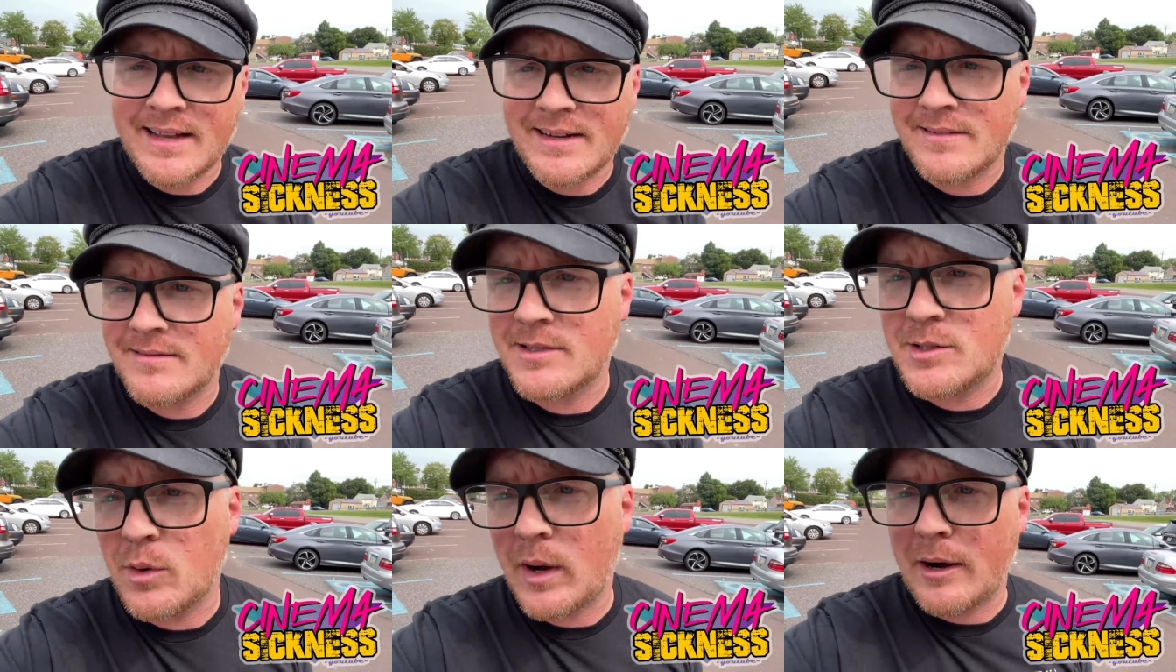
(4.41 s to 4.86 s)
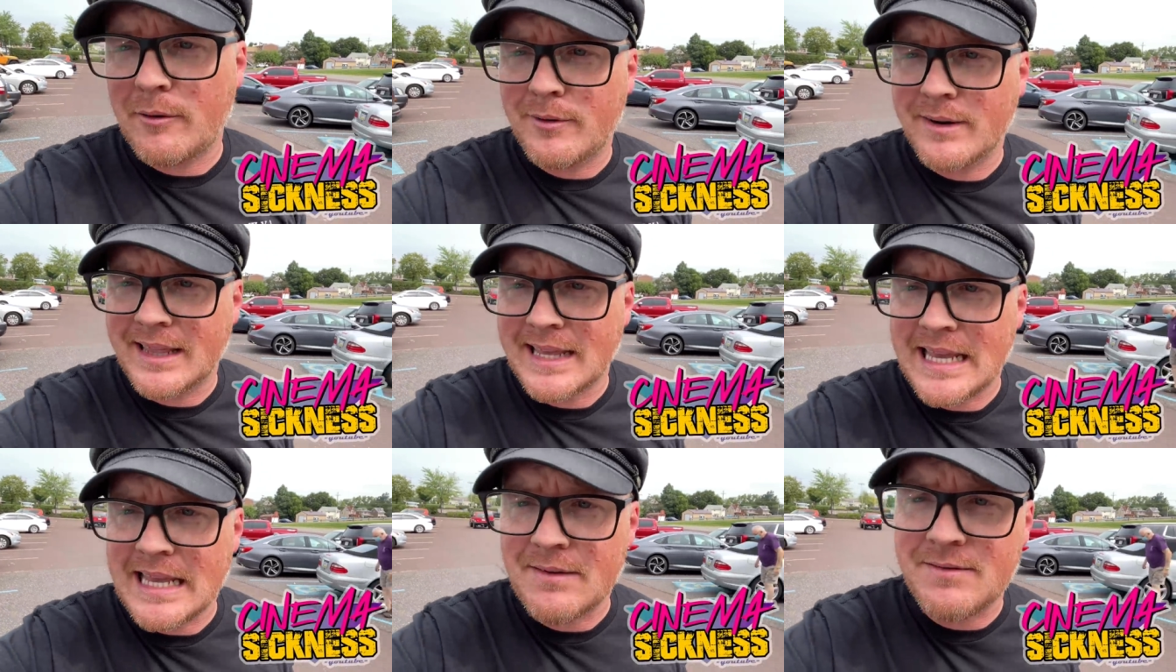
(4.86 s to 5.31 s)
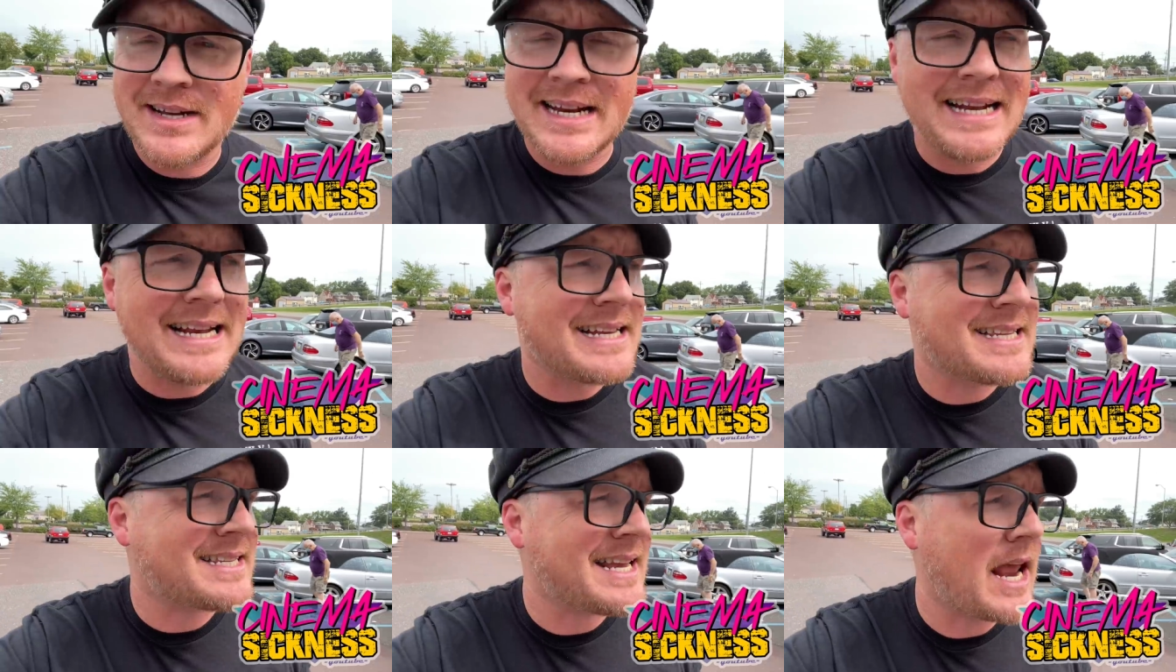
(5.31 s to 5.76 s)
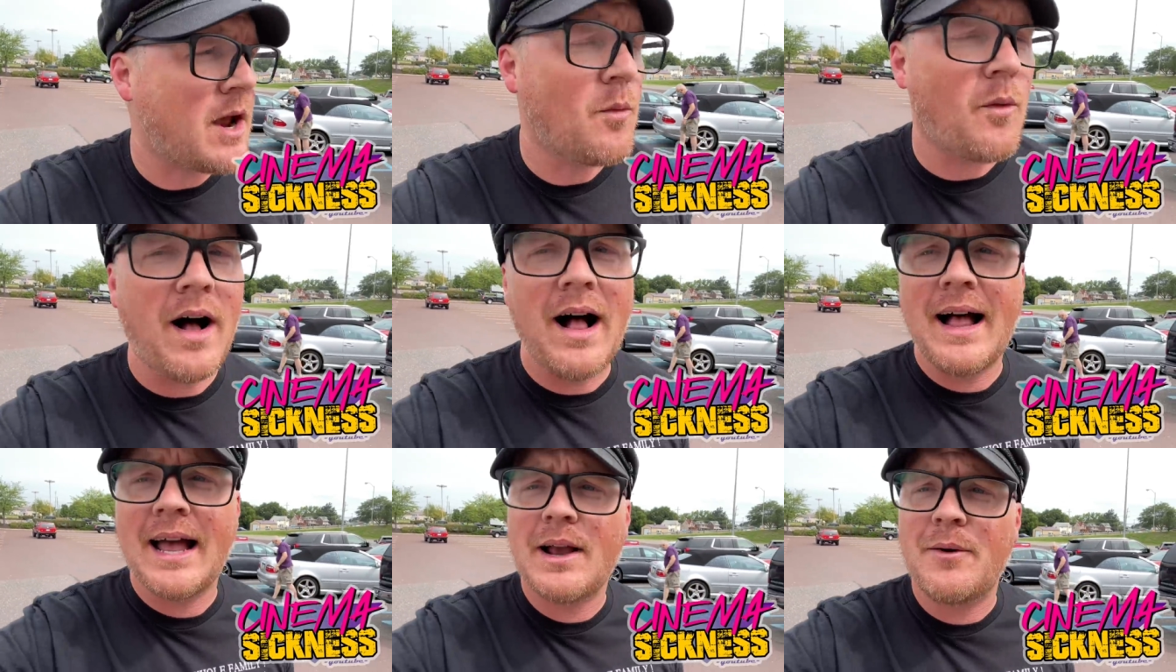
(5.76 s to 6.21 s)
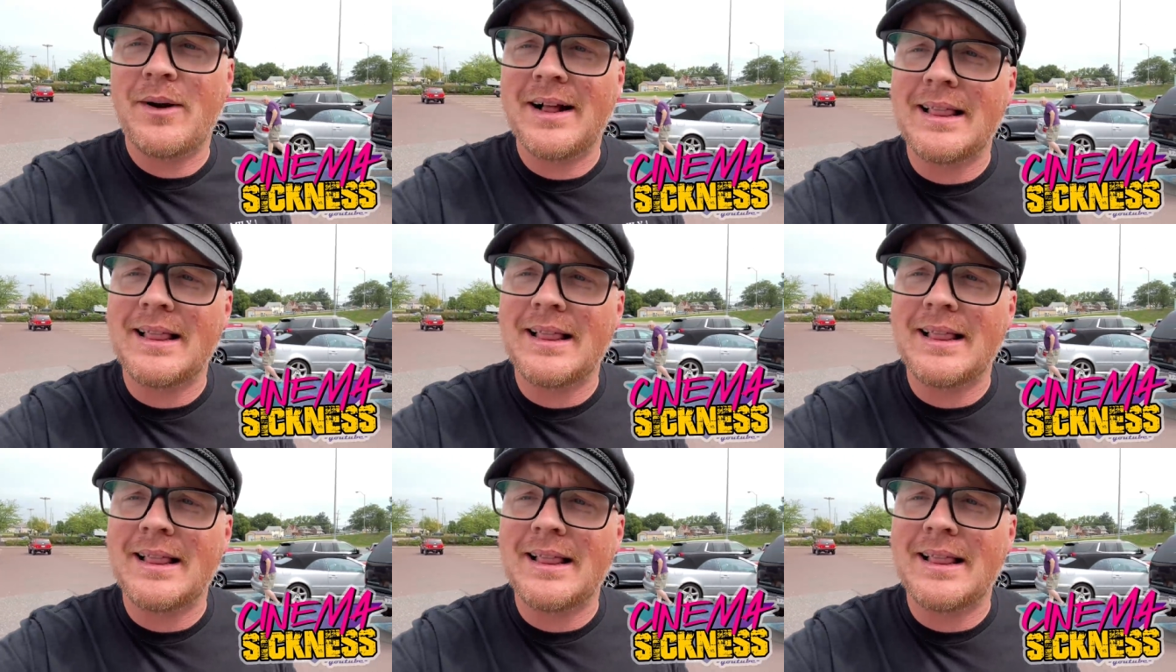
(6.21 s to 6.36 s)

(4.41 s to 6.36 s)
And do I really even need to say why?